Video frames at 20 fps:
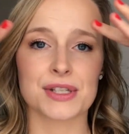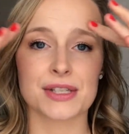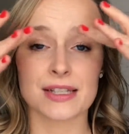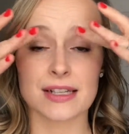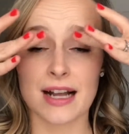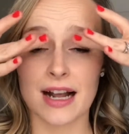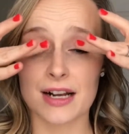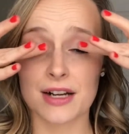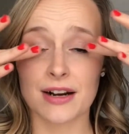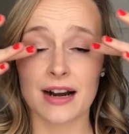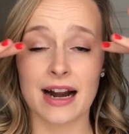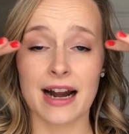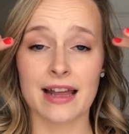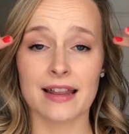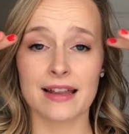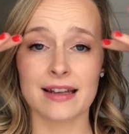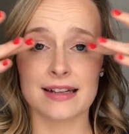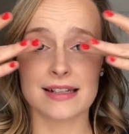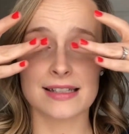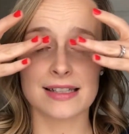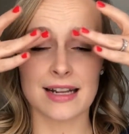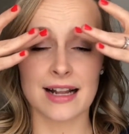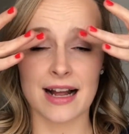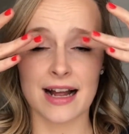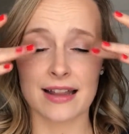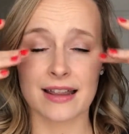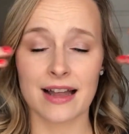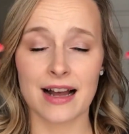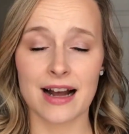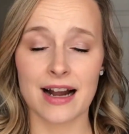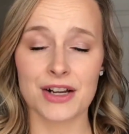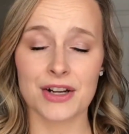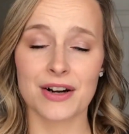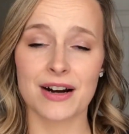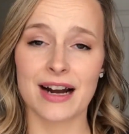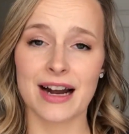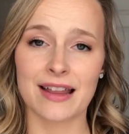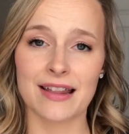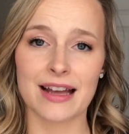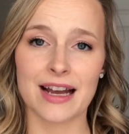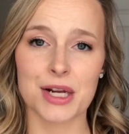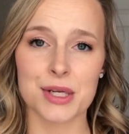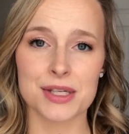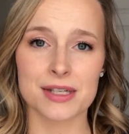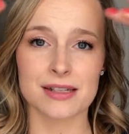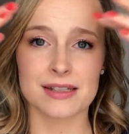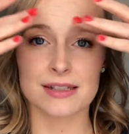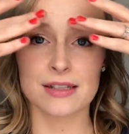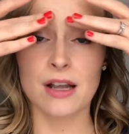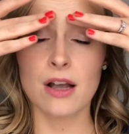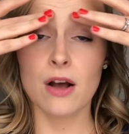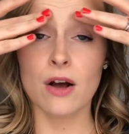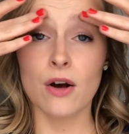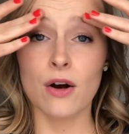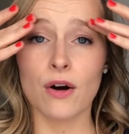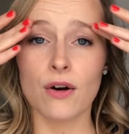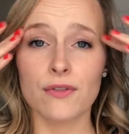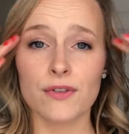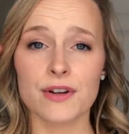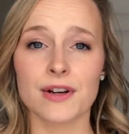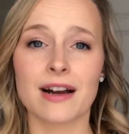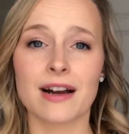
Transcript: just on your eyelids and on your eyelashes, over